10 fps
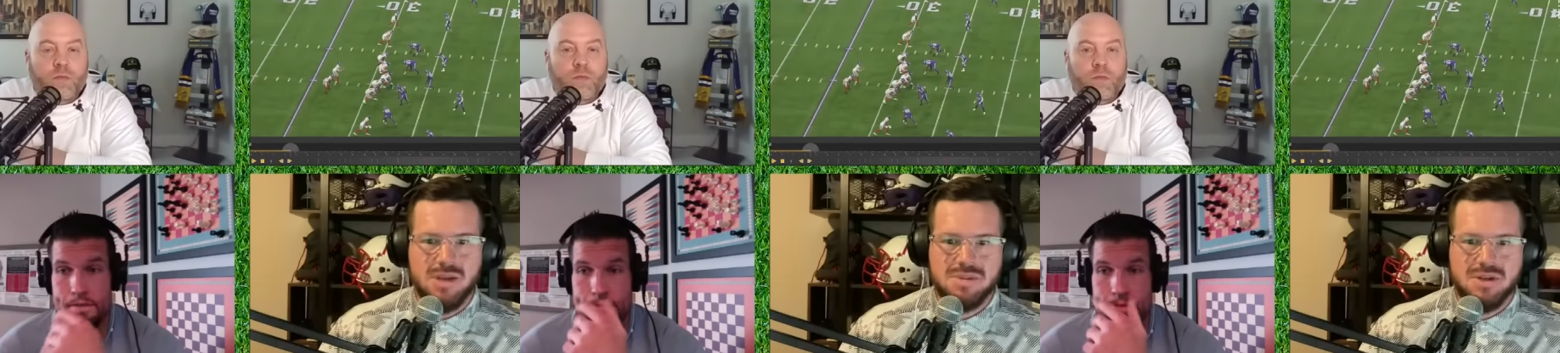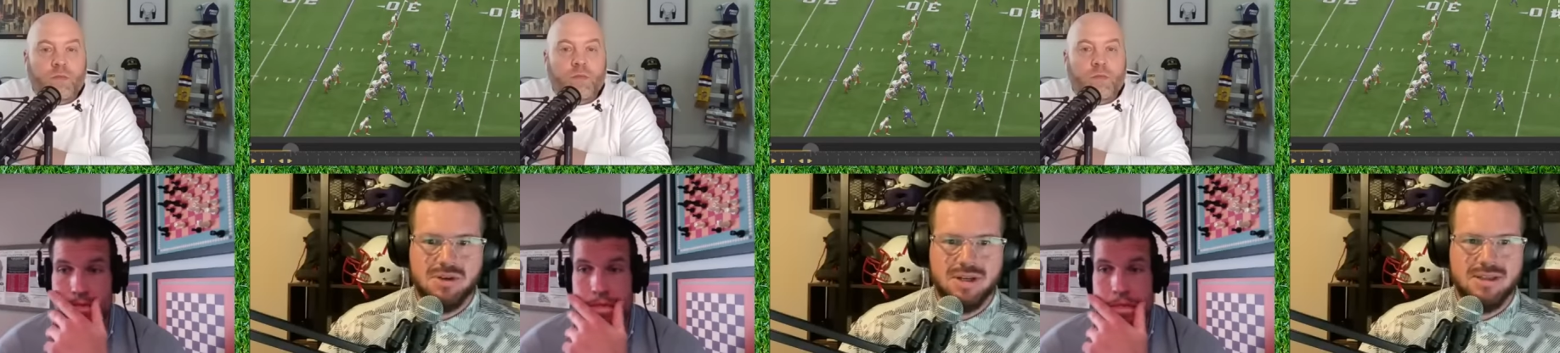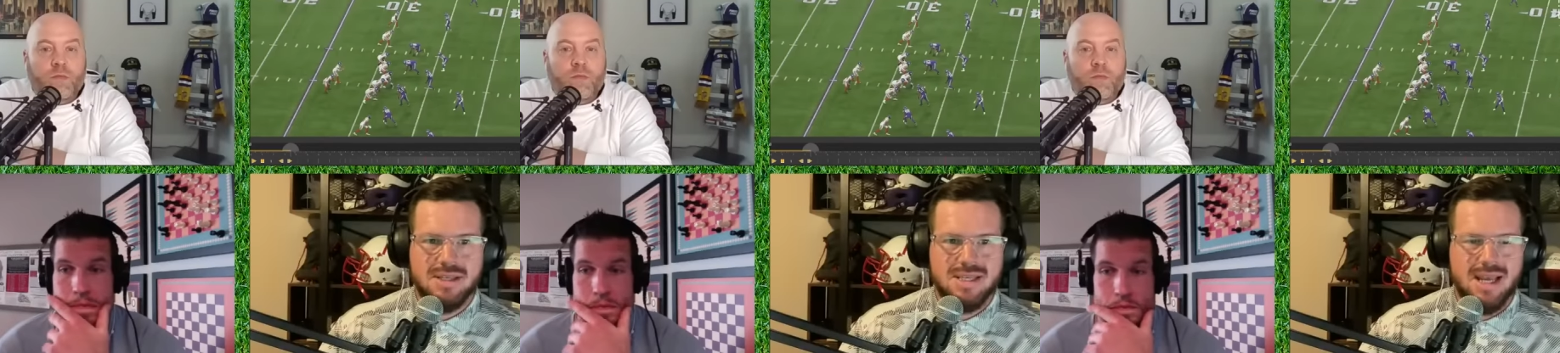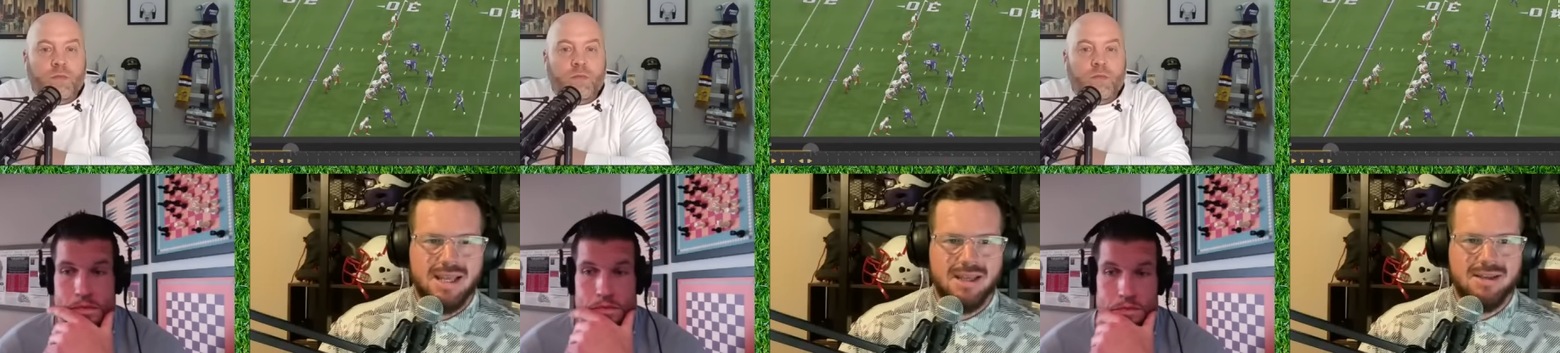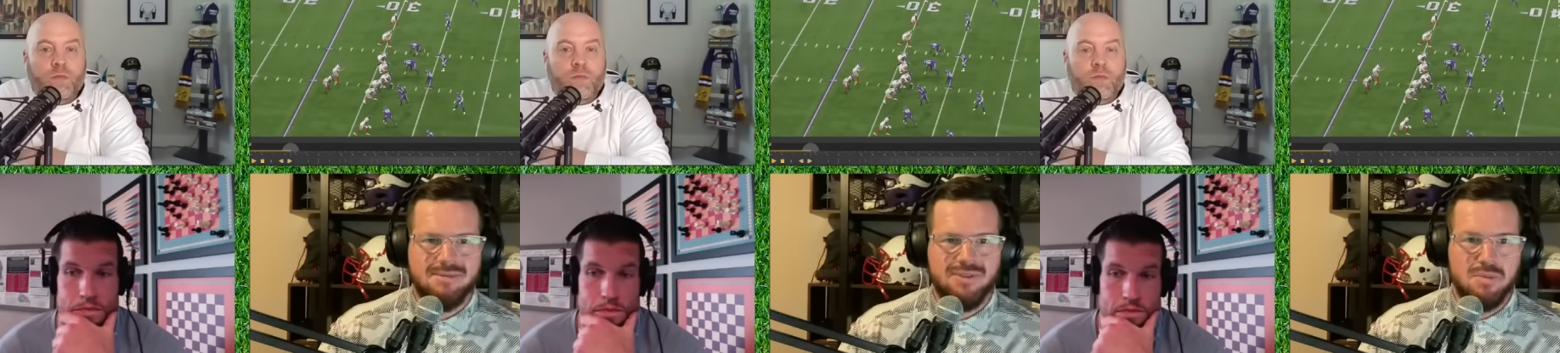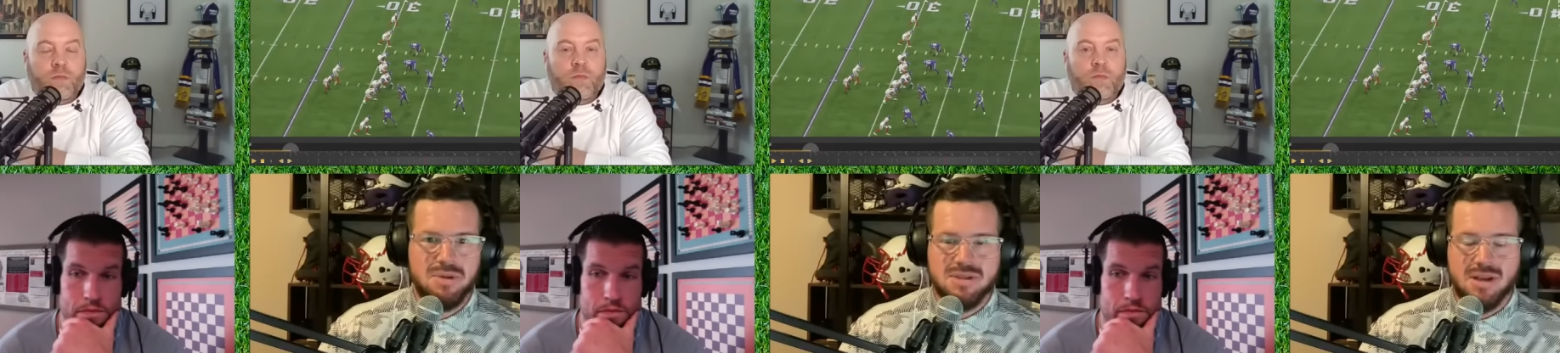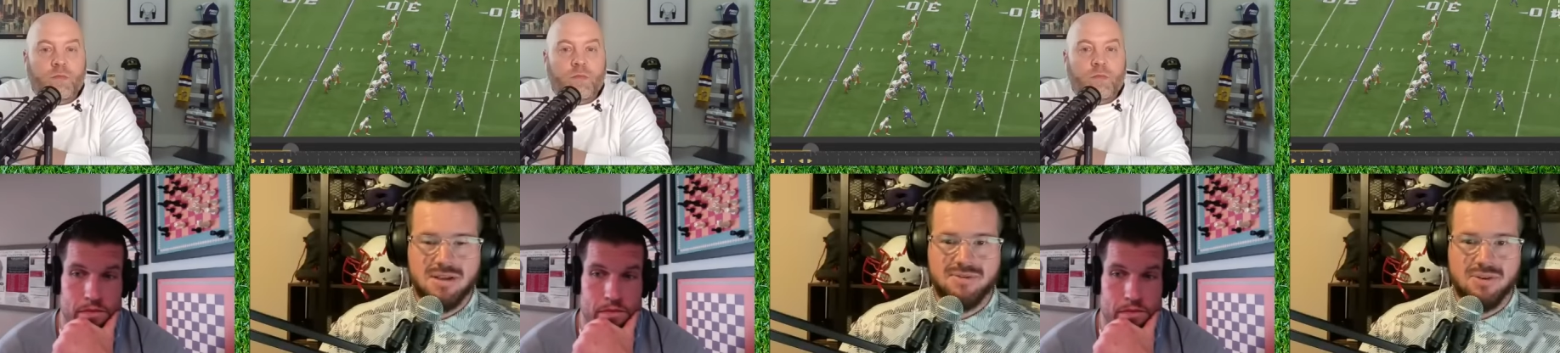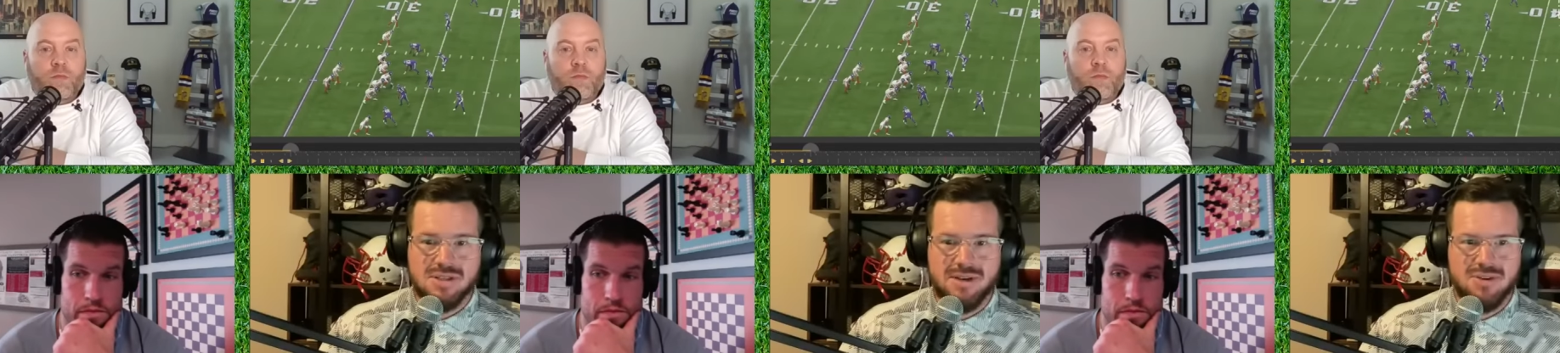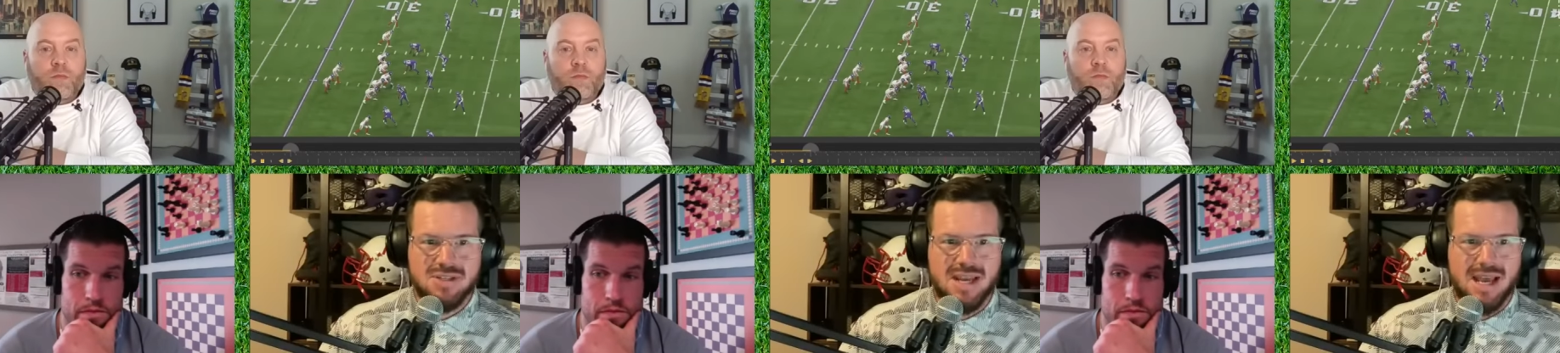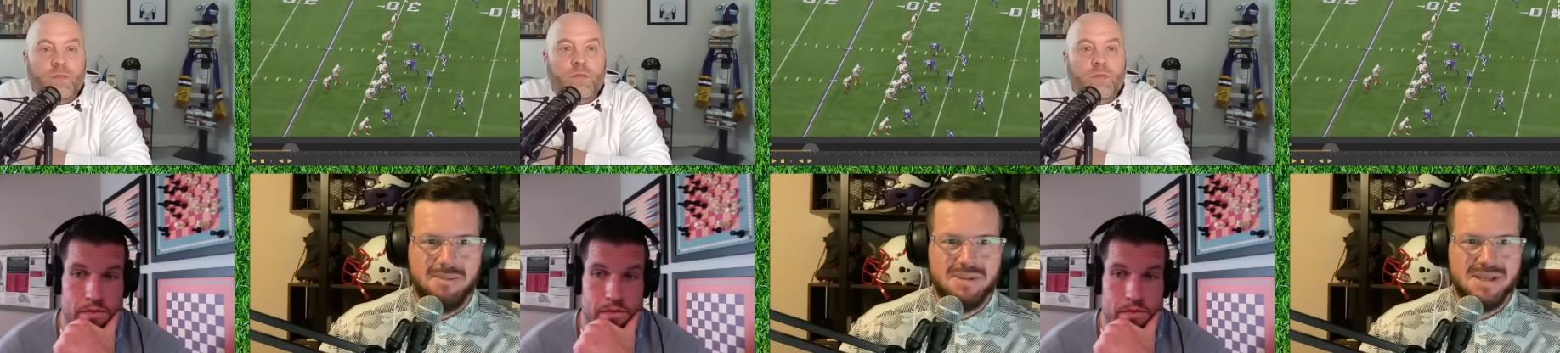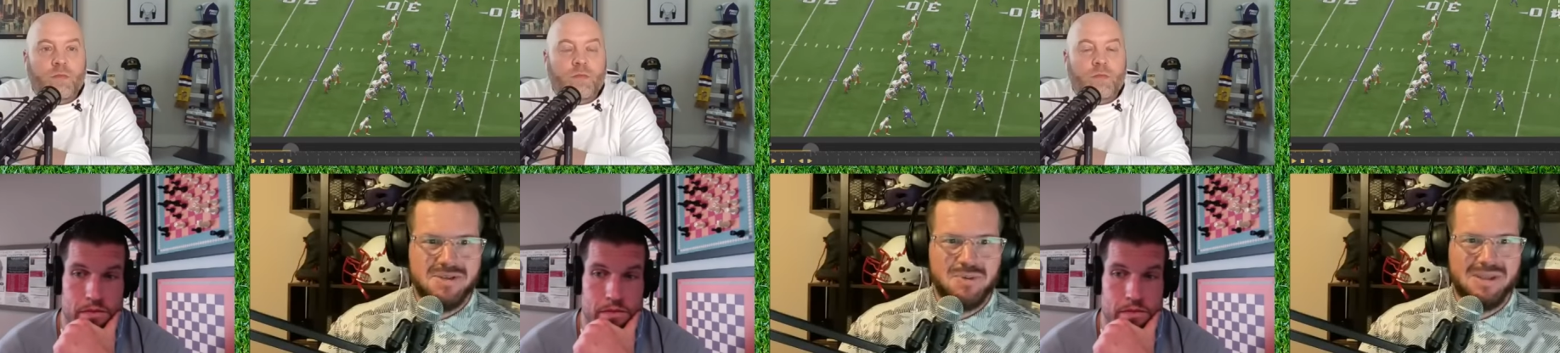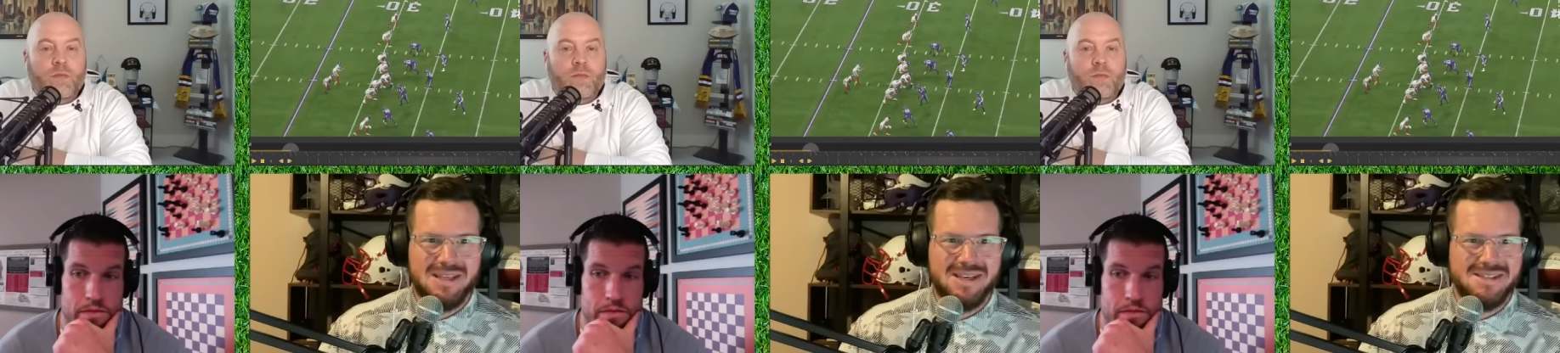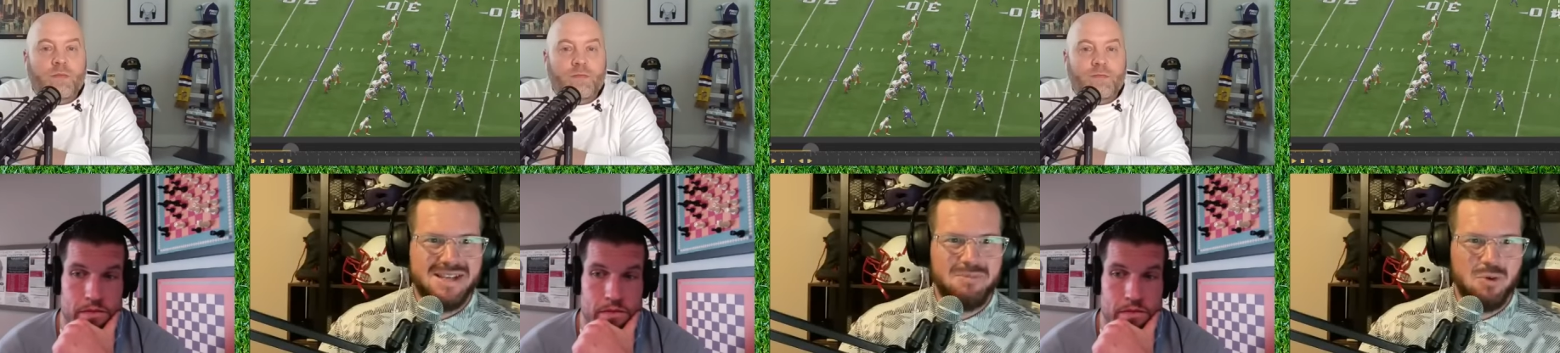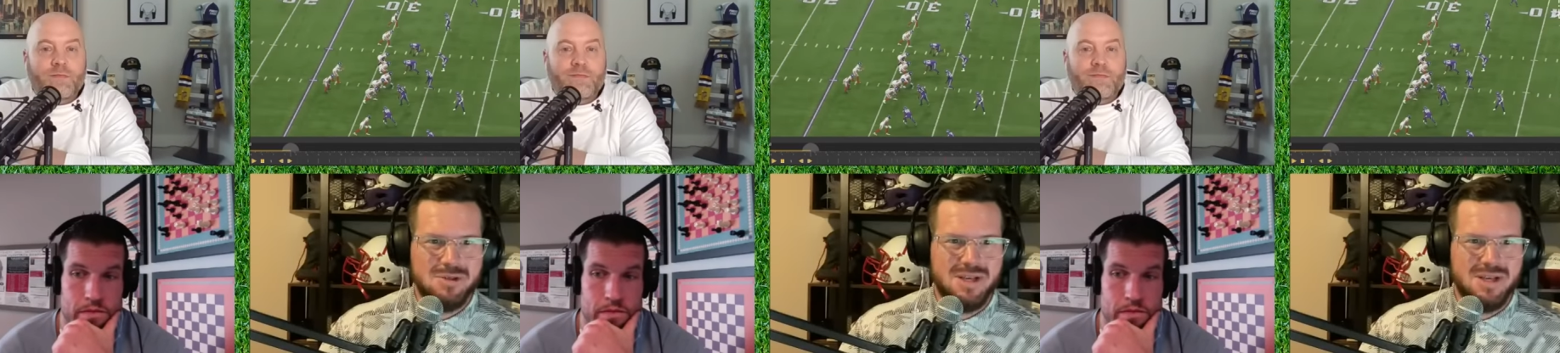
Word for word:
Speaker 1: James Cook in the second, fumbles on his first ever snap, doesn't really get a ton more